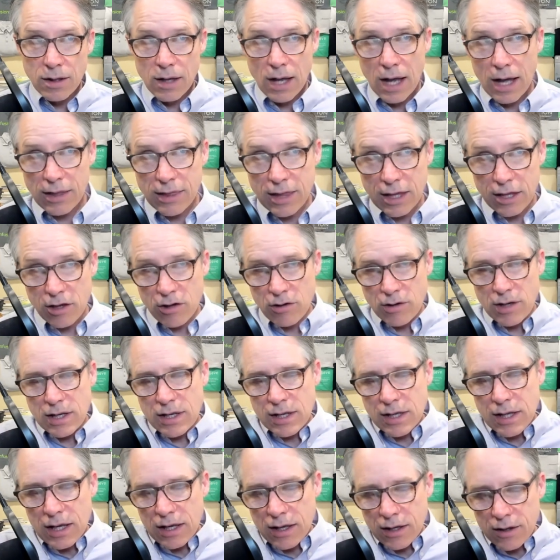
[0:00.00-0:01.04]
I think you need
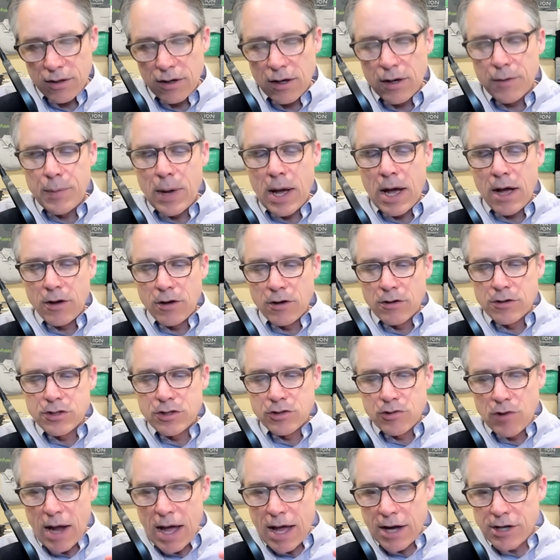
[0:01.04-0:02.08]
to get clear about your
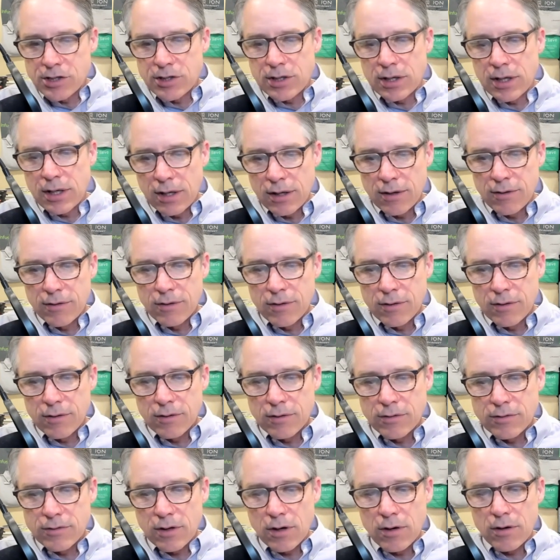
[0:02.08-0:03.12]
strategy.
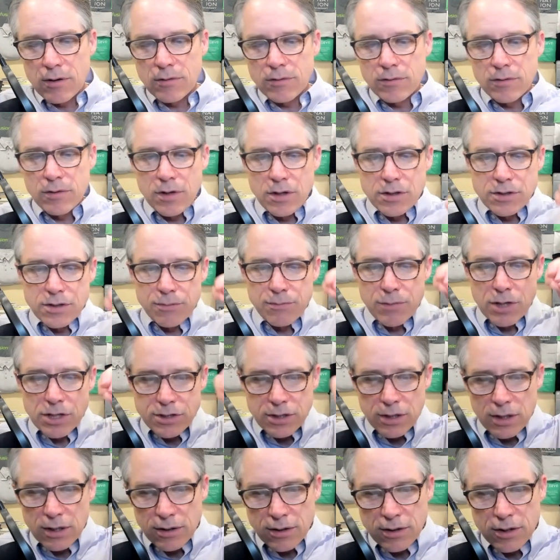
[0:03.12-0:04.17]
So there's a
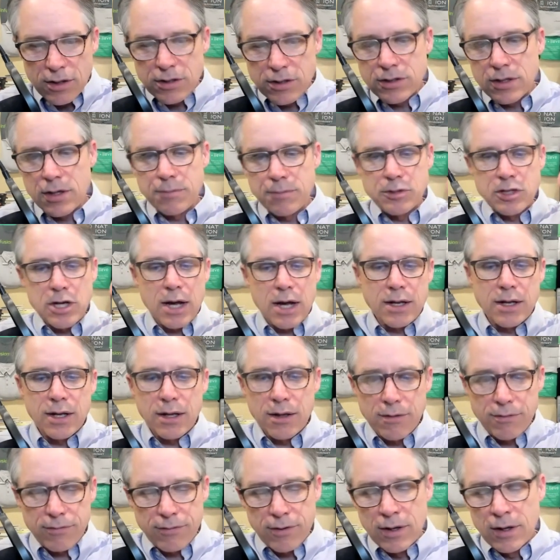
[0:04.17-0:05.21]
mission, there's an
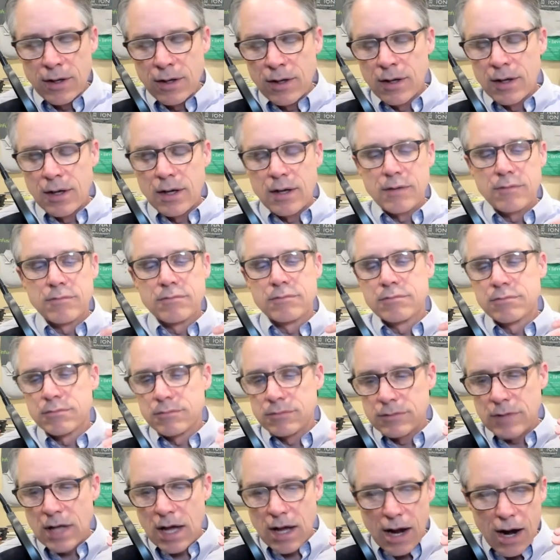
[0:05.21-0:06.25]
objective.
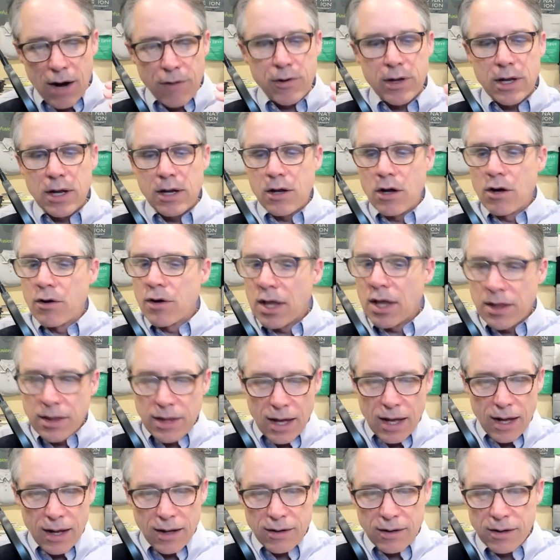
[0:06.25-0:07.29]
Now, how are we going to go get
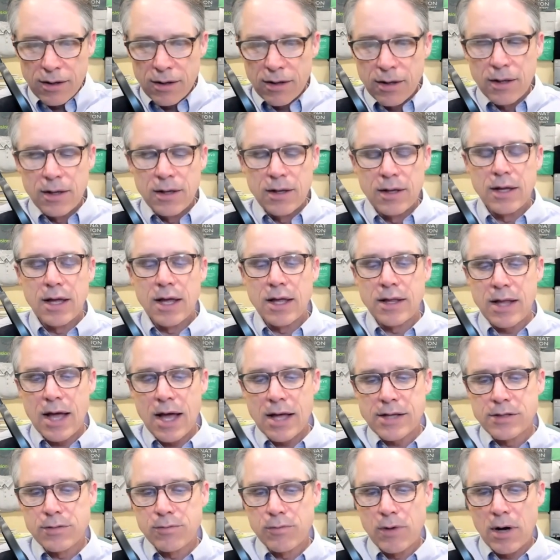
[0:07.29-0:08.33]
that? And
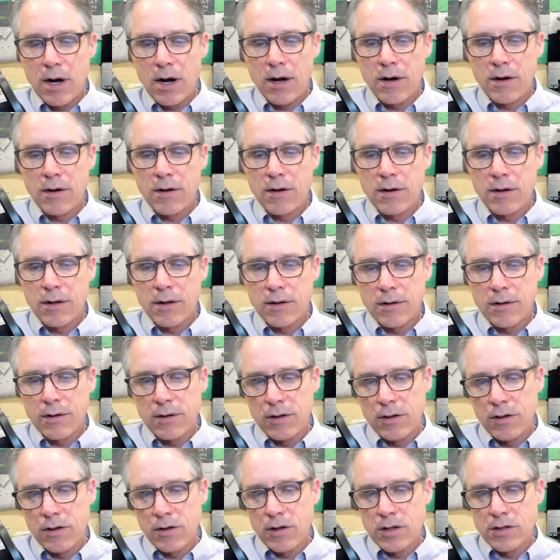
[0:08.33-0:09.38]
that's where
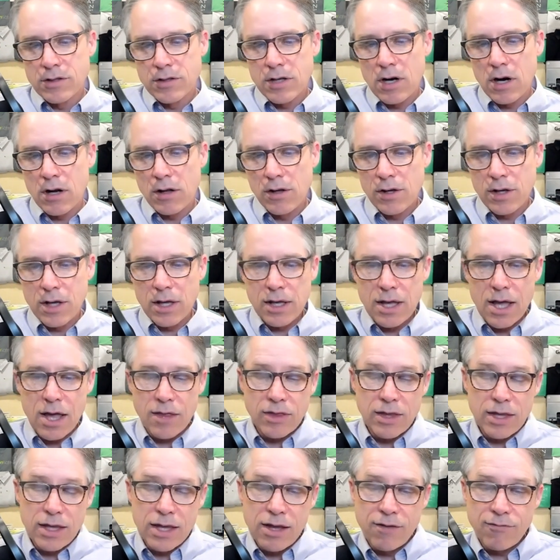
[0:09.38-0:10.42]
you can start looking at
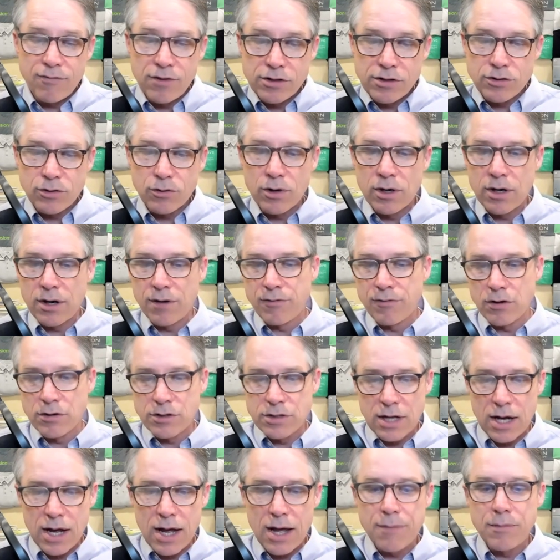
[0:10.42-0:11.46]
the inventory of your
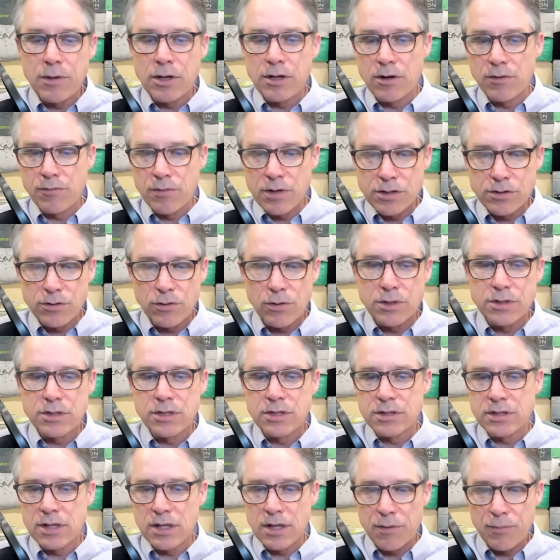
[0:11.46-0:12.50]
time and your
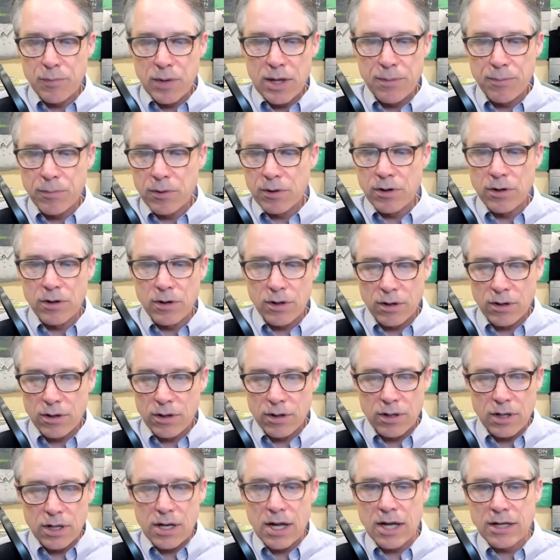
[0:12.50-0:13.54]
resources and the people you're
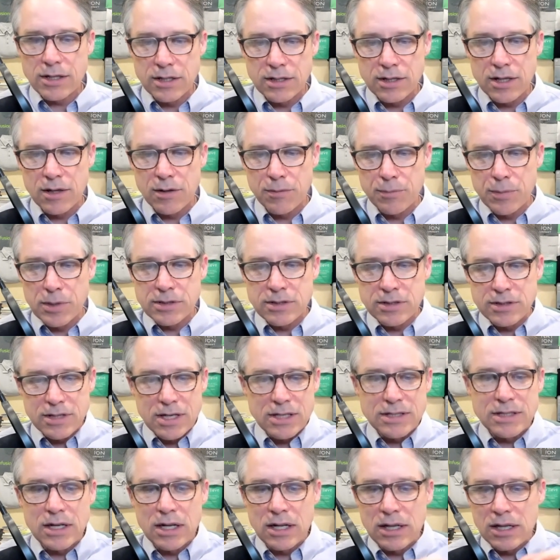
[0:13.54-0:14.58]
connecting to the business.
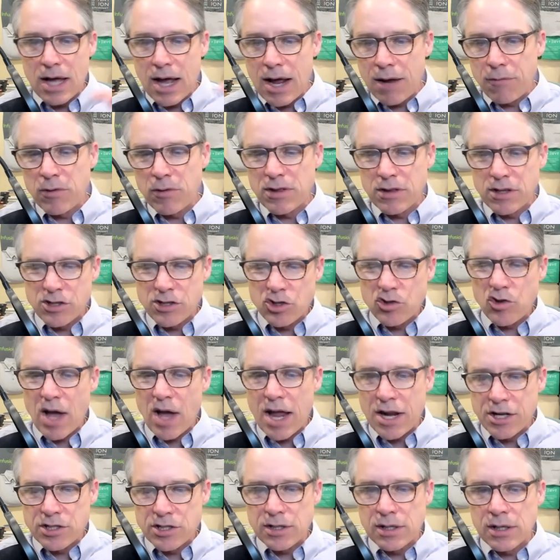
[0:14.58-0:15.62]
Does it align with the
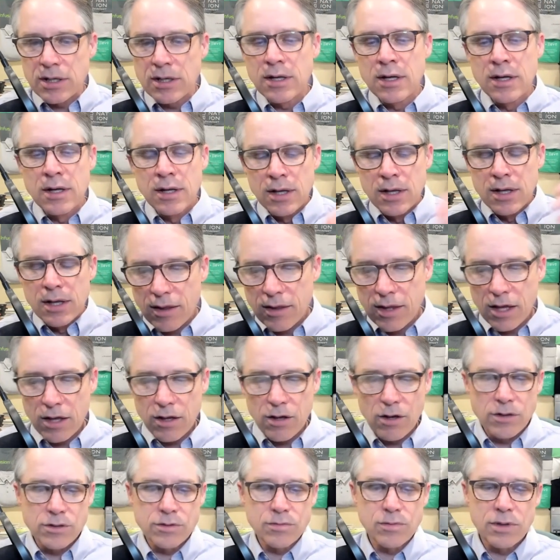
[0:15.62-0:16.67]
strategy that
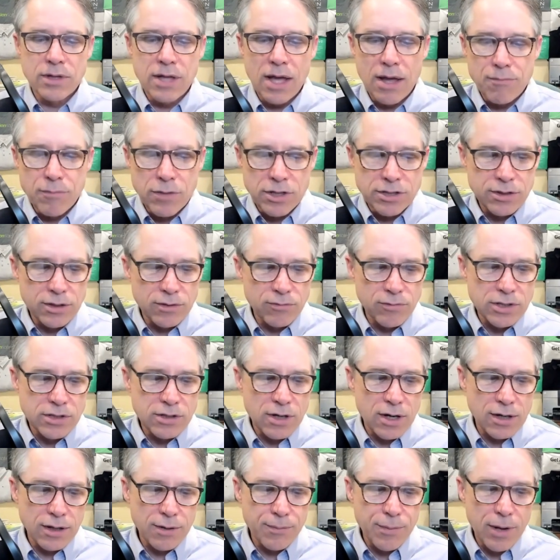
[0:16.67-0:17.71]
goes with that mission we
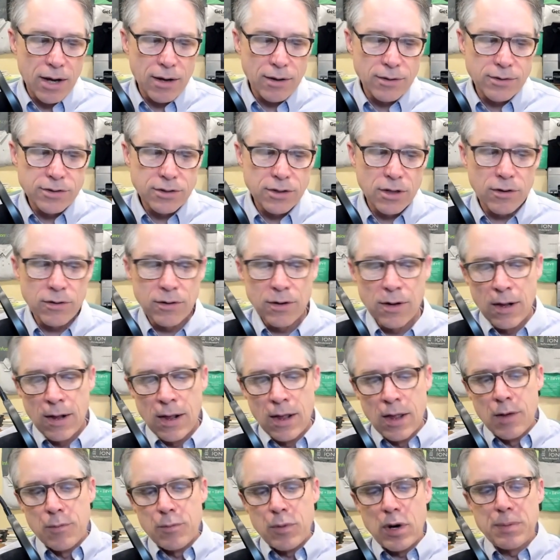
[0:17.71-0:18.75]
talked about? So
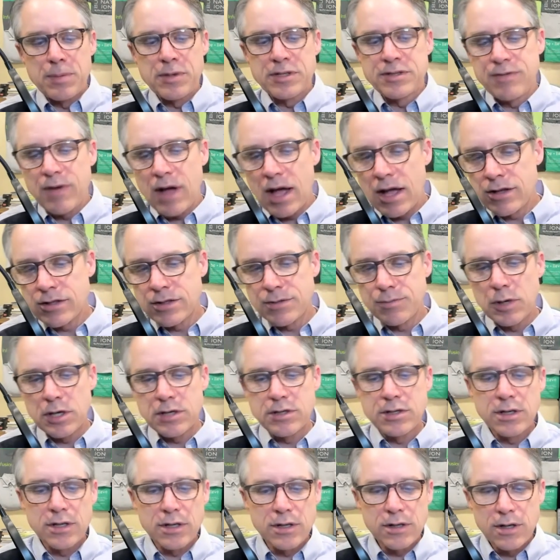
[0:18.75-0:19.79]
purpose, values,
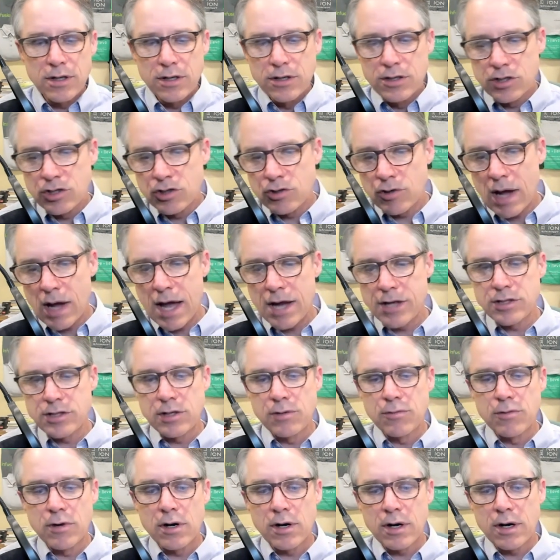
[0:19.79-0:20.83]
mission, strategy
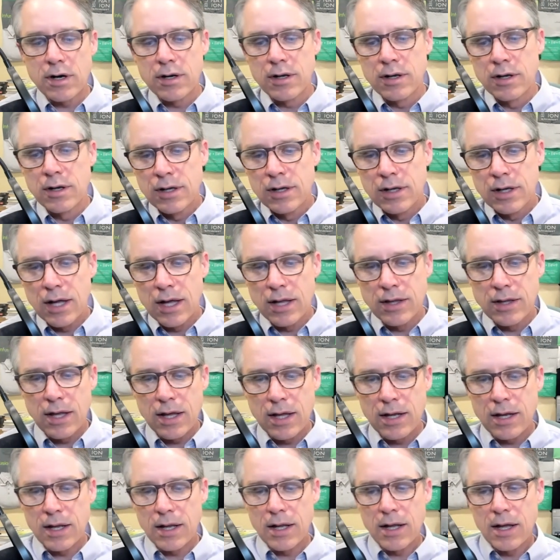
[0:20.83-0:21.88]
work, and
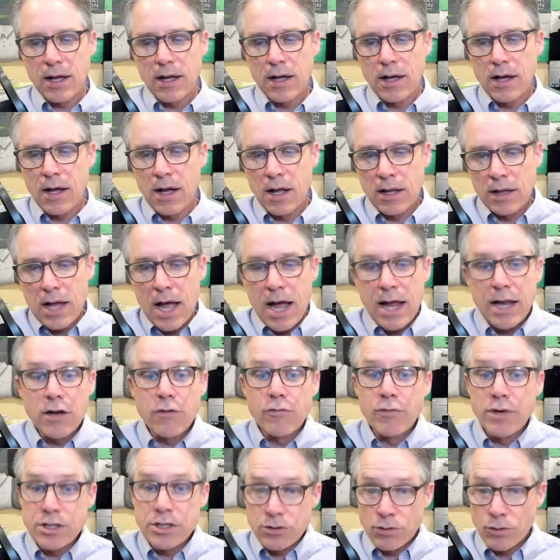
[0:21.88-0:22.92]
then aligning
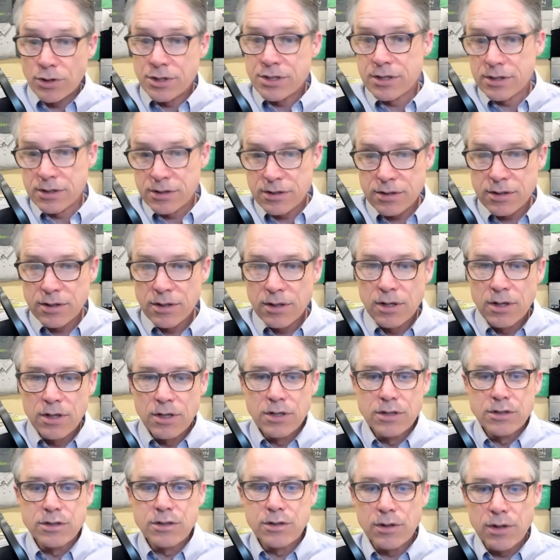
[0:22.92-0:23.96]
resources
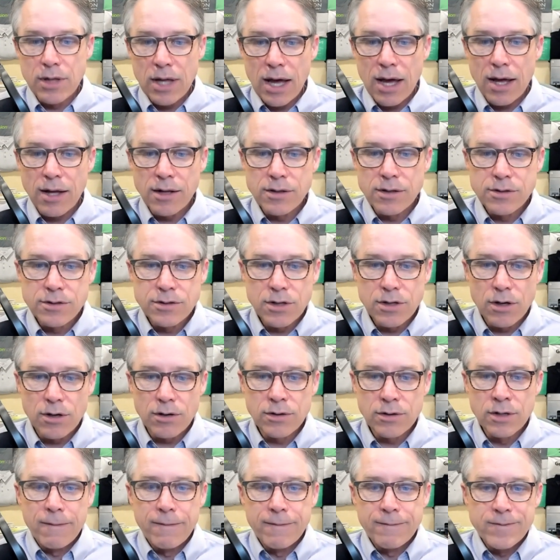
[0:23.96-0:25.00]
to that.
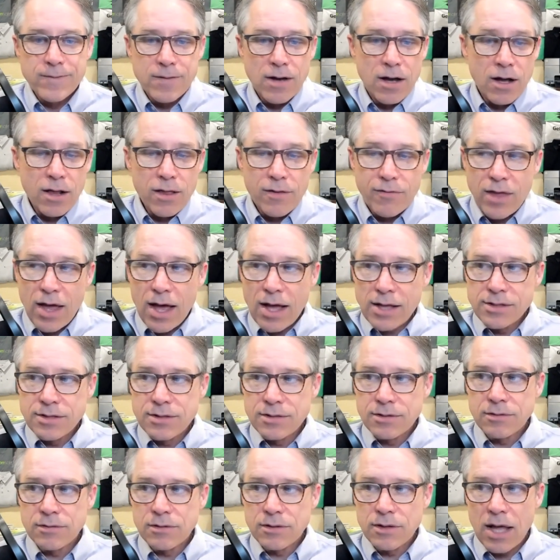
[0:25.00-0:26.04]
So all of
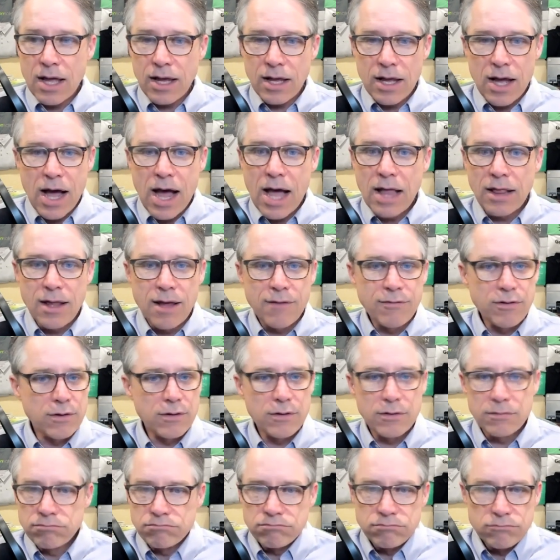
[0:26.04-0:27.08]
that's like high
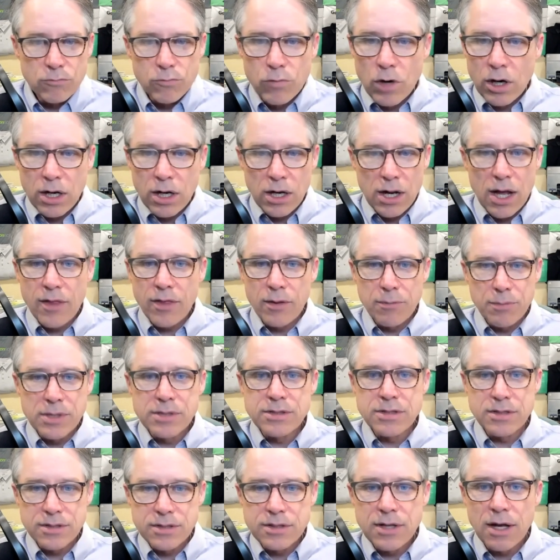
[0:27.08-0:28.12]
level working on the
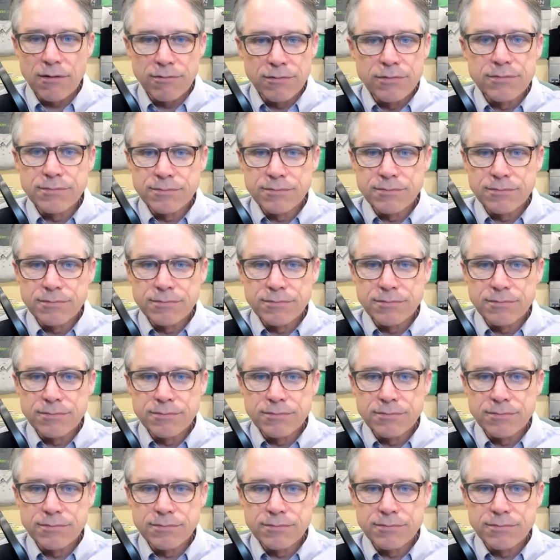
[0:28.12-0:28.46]
business stuff.